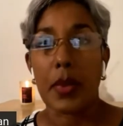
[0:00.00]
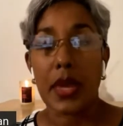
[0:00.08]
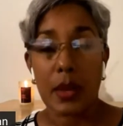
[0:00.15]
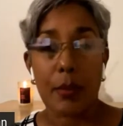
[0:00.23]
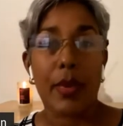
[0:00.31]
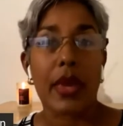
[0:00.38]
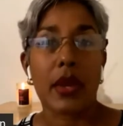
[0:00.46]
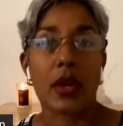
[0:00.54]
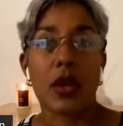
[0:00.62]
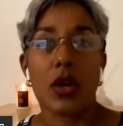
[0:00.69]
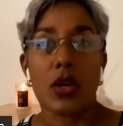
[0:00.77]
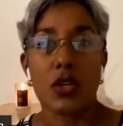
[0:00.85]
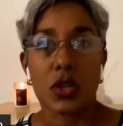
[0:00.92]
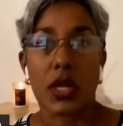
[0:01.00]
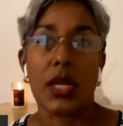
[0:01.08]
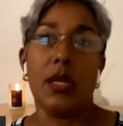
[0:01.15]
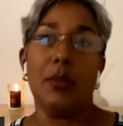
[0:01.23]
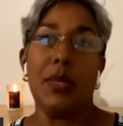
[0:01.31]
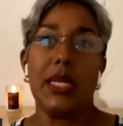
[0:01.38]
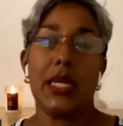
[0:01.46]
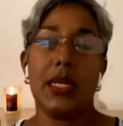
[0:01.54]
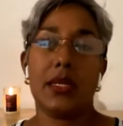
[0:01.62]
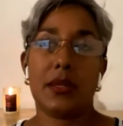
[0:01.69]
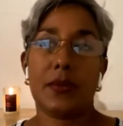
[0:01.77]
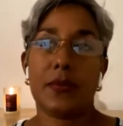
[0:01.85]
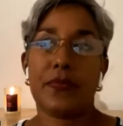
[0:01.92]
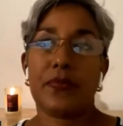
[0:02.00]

aiming to eliminate.